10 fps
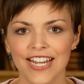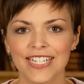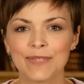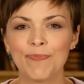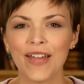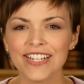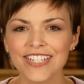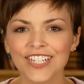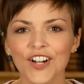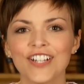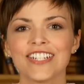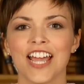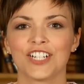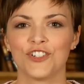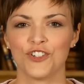It's best to
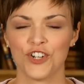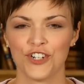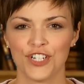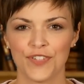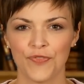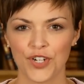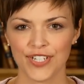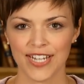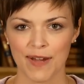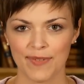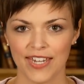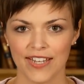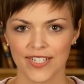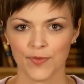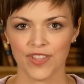contact your church's first-time
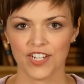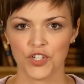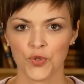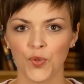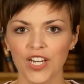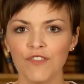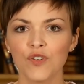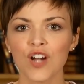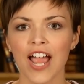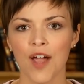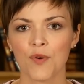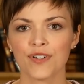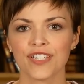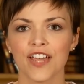guests within 24 hours